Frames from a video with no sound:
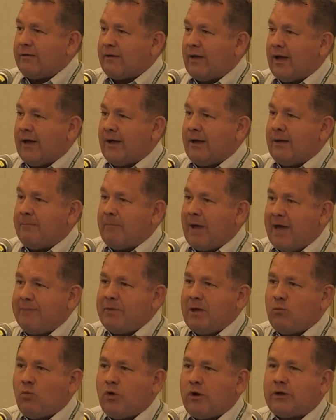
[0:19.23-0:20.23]
Um, I've
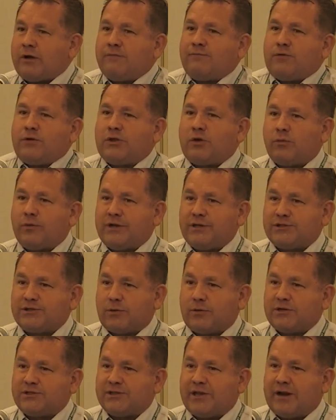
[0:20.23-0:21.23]
been working for the
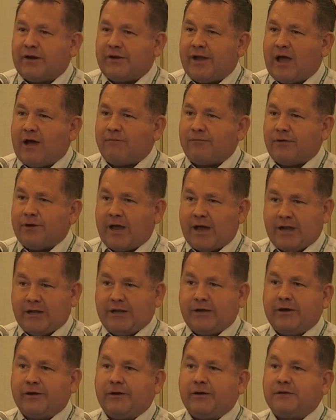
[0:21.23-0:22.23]
Resource Center now for nine
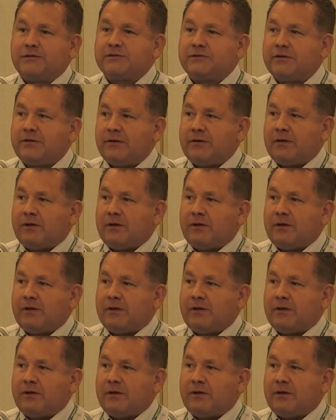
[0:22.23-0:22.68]
years.